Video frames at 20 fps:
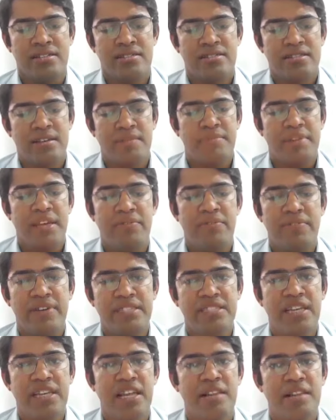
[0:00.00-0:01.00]
something
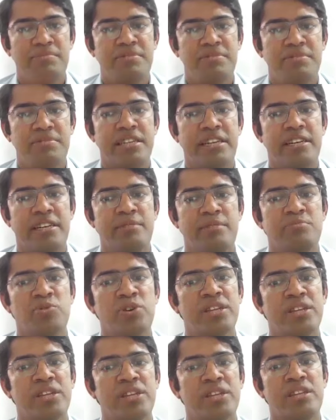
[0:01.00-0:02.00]
which helps in
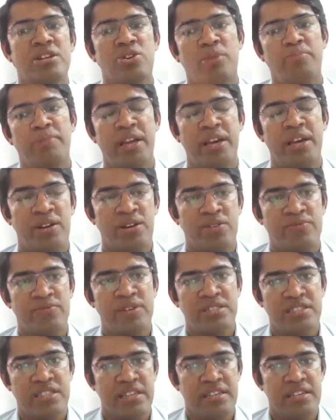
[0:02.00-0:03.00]
removing the top layer
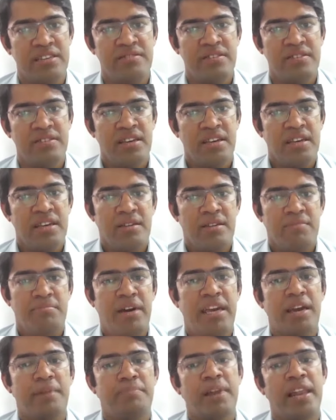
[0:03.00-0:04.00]
of the skin by
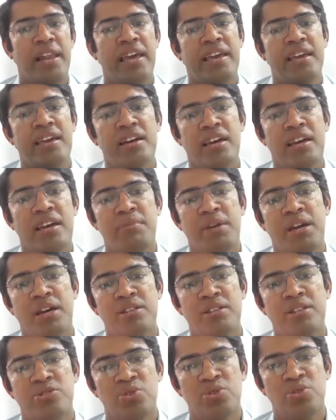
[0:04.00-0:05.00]
applying a
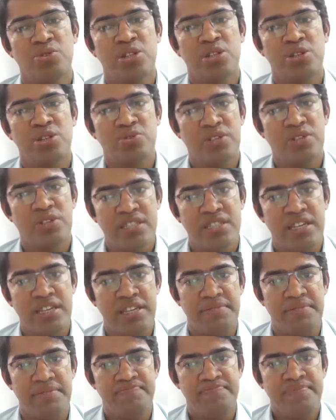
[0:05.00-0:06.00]
chemical solution to the
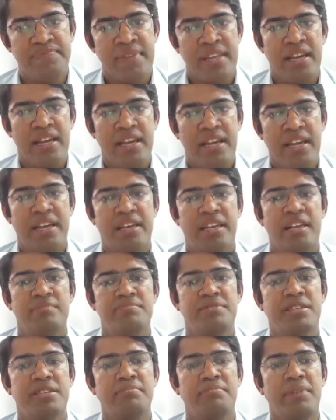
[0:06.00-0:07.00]
skin. It
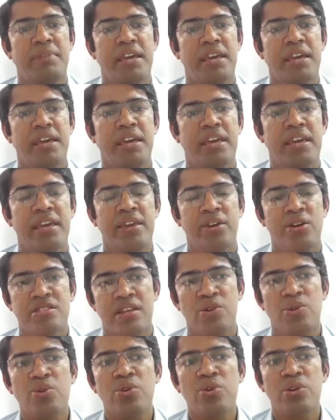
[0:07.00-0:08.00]
helps in making your
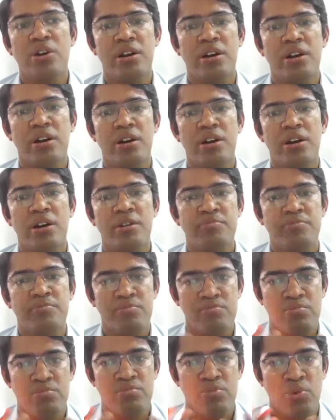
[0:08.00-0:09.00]
skin look
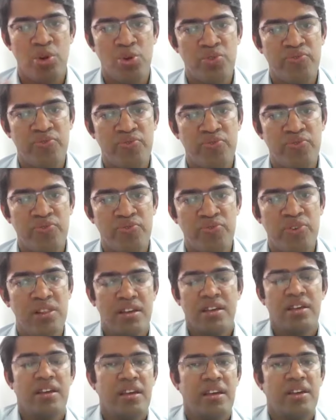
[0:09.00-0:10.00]
more youthful.
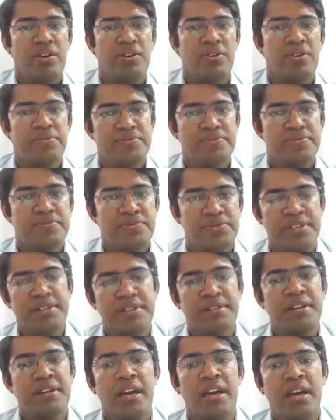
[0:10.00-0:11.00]

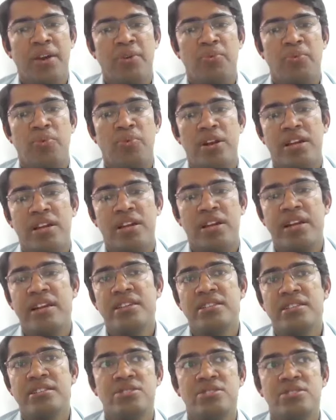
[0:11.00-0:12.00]
Okay. What
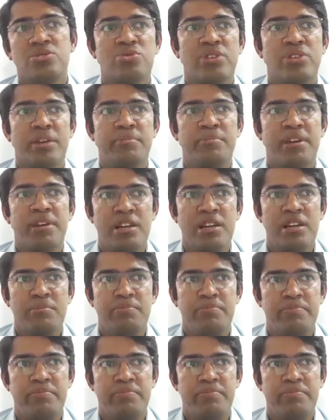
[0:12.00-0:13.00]
conditions do
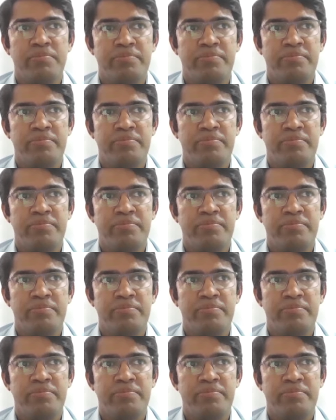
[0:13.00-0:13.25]
chemical